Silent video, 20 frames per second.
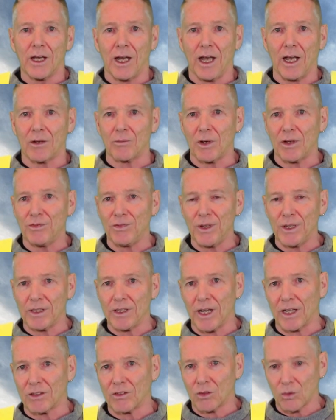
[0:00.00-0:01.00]
and my
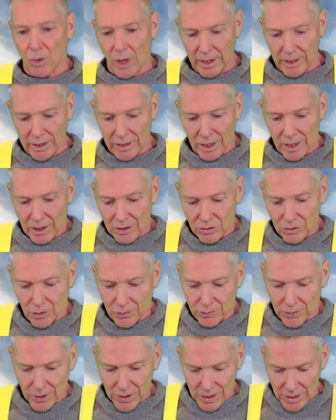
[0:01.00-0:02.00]
feet get sweaty so
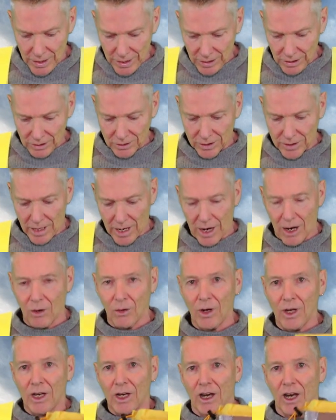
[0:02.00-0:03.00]
for years
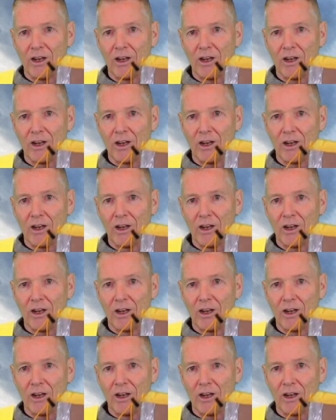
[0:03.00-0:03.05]
now